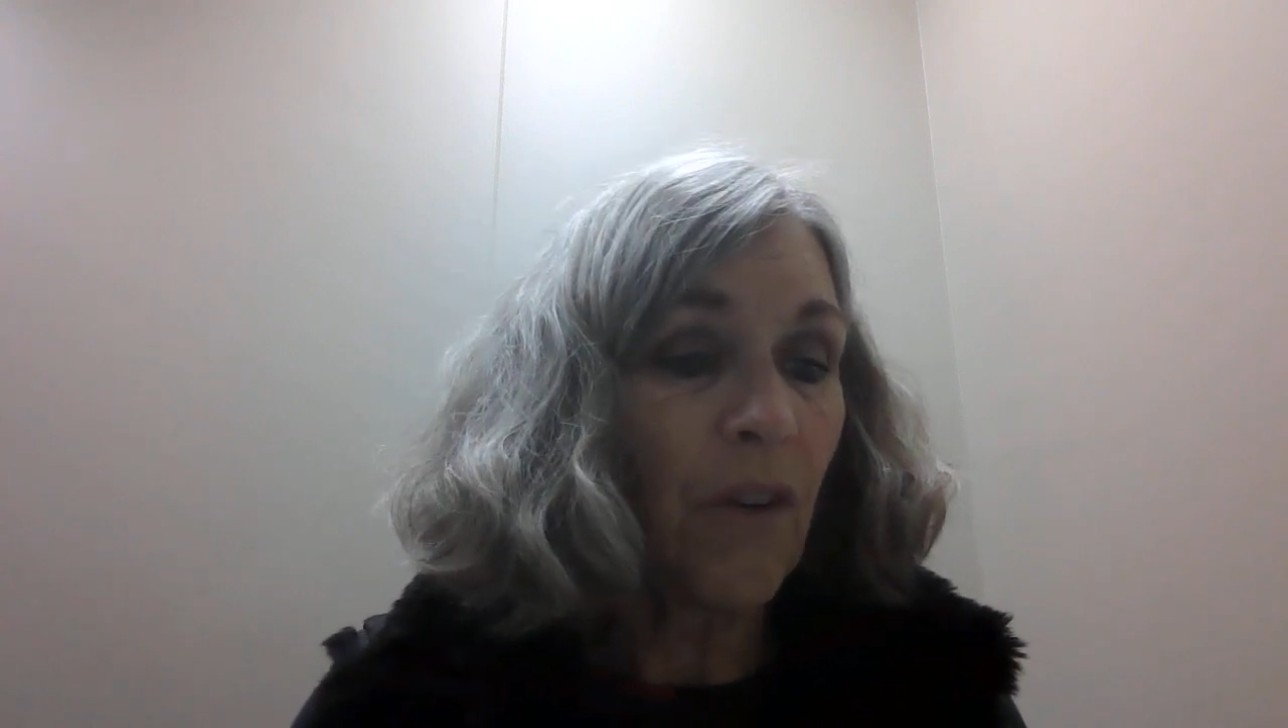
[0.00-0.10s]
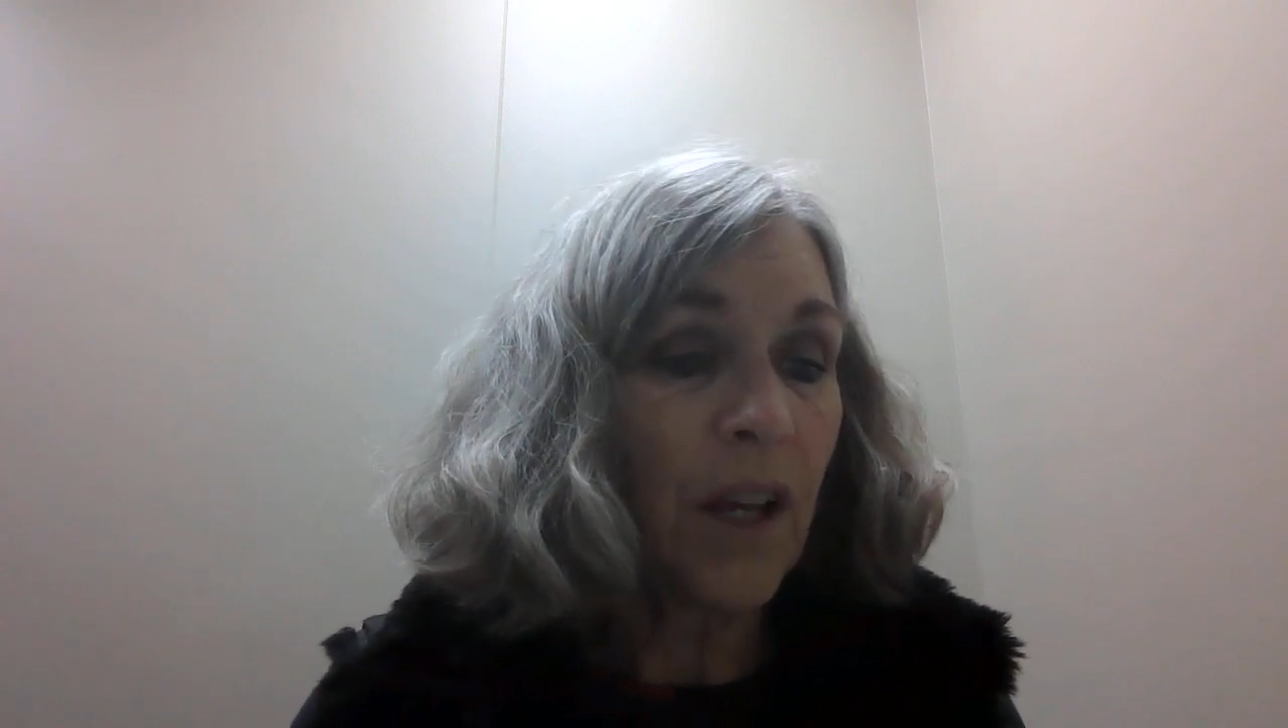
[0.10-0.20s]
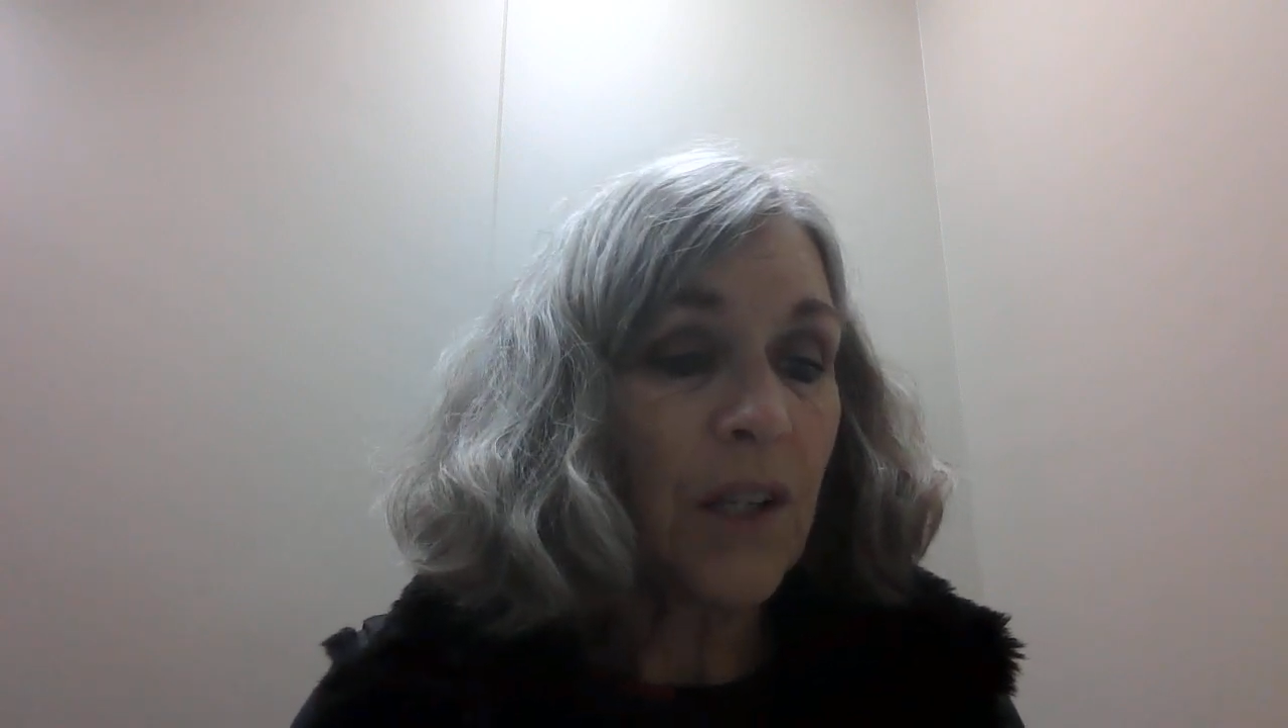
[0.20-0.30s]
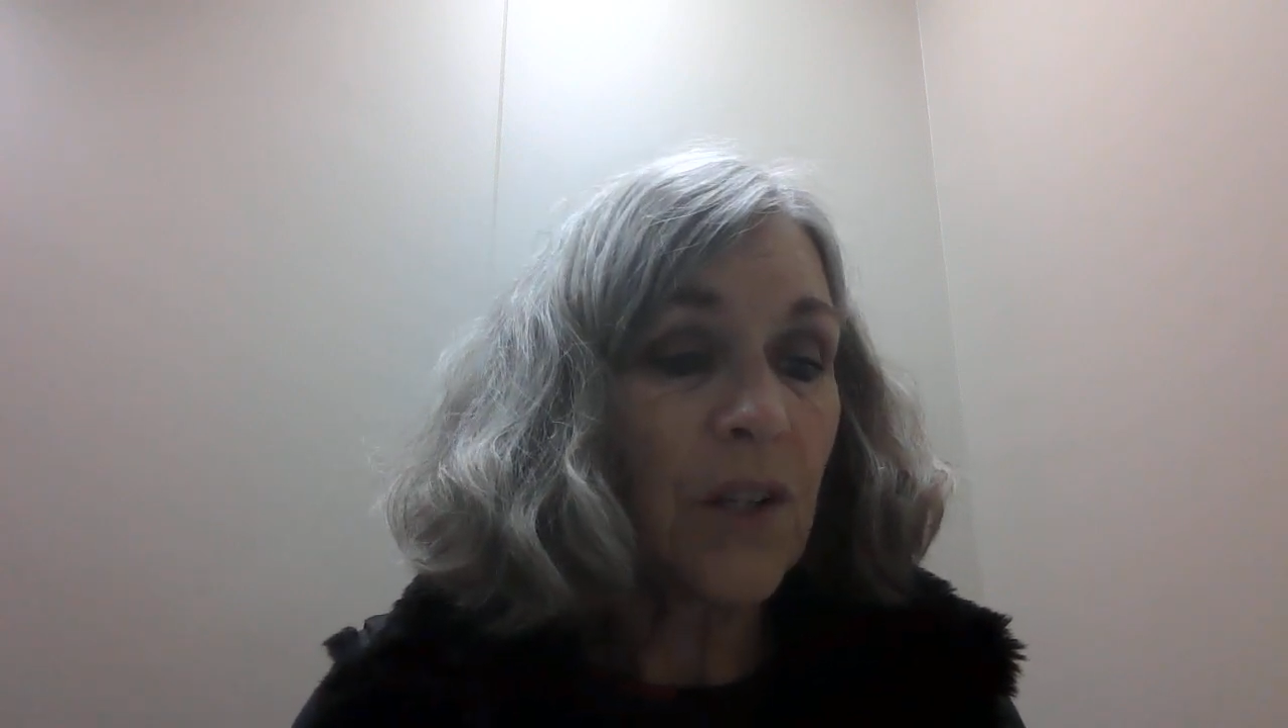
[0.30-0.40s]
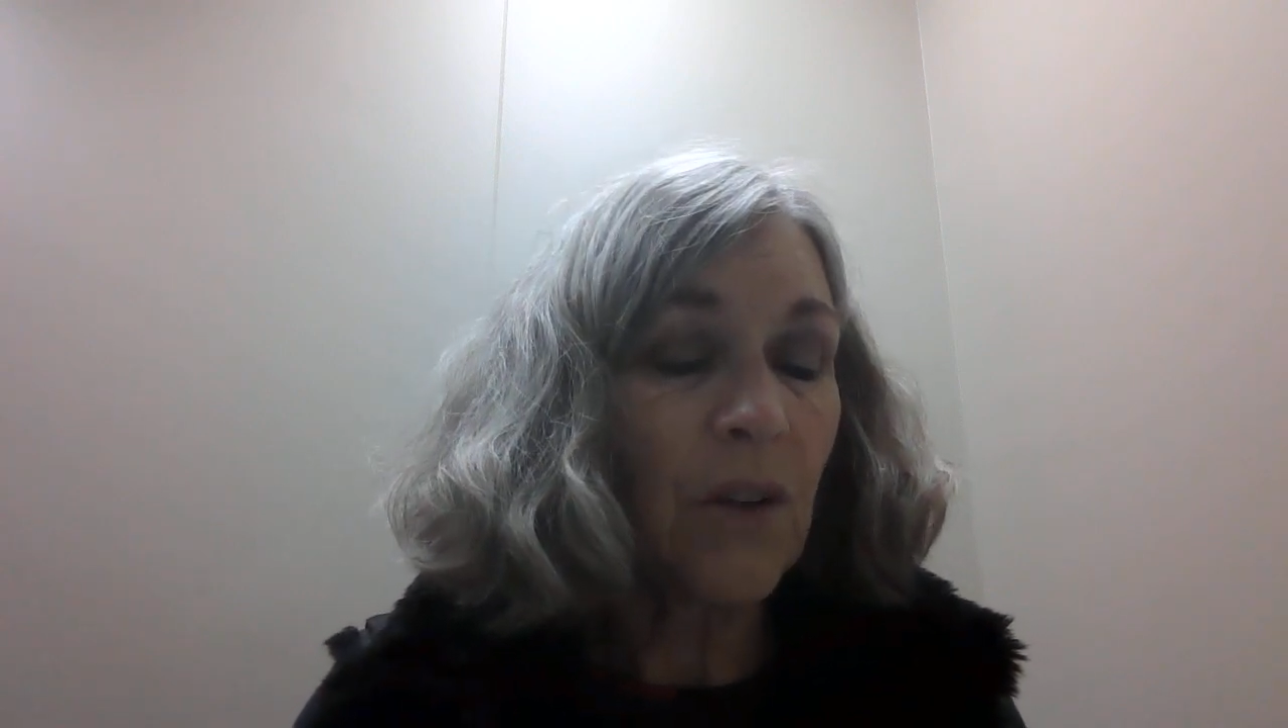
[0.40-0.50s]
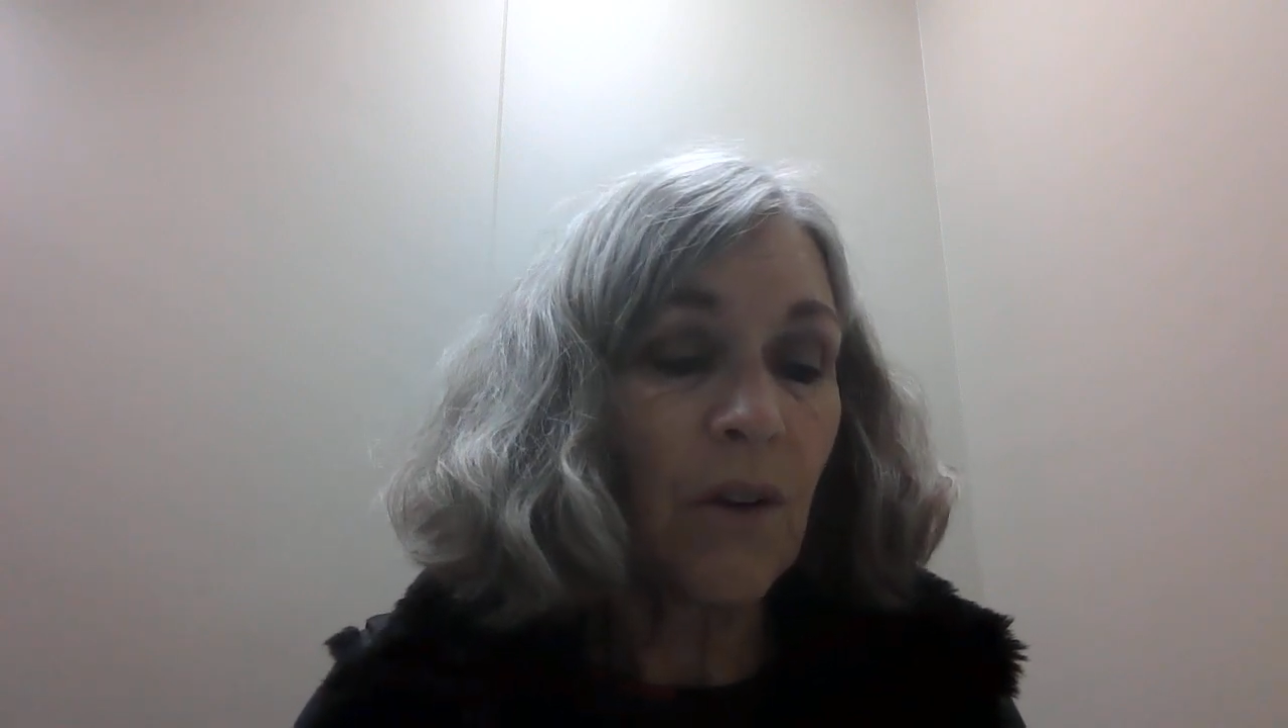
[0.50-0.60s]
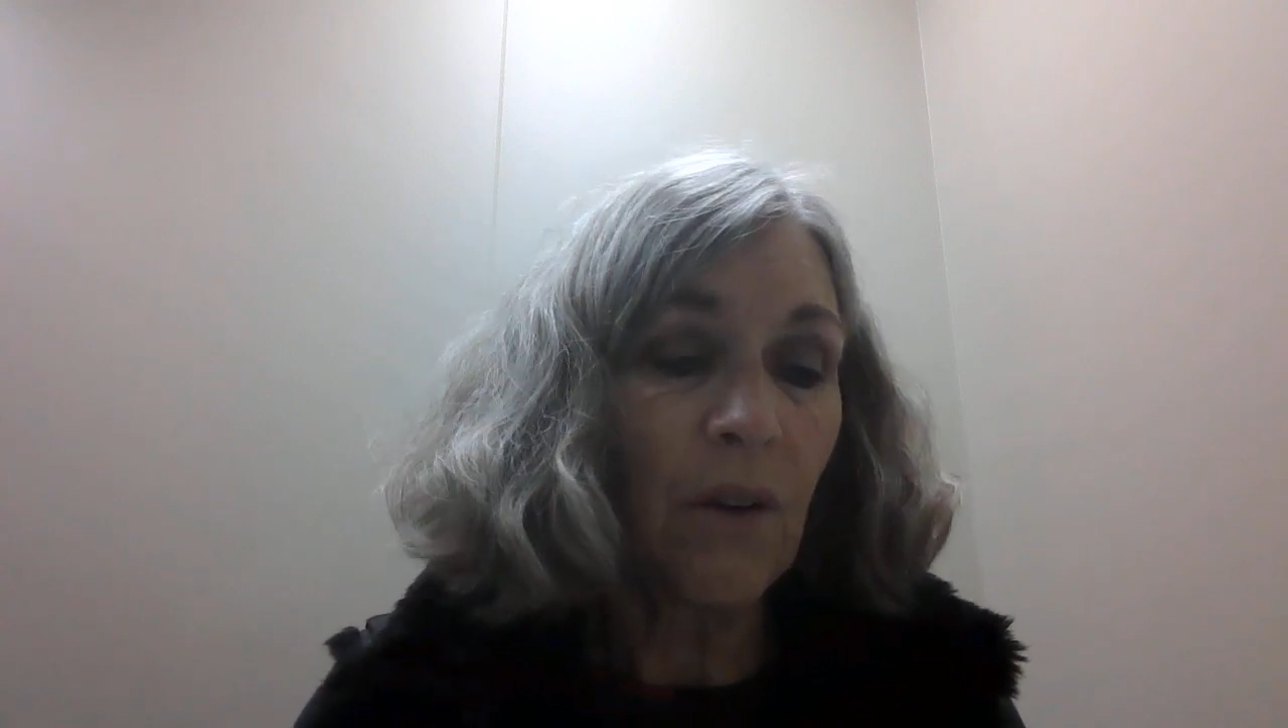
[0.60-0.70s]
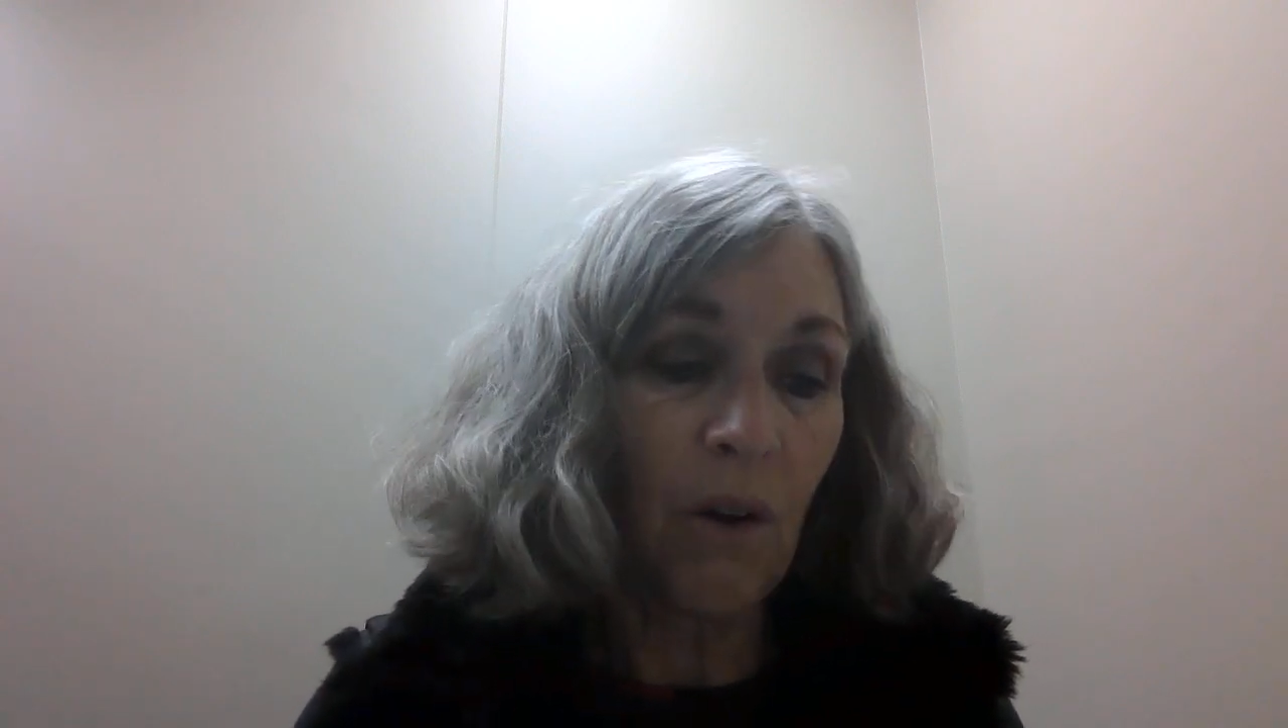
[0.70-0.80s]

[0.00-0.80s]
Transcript: arrest?"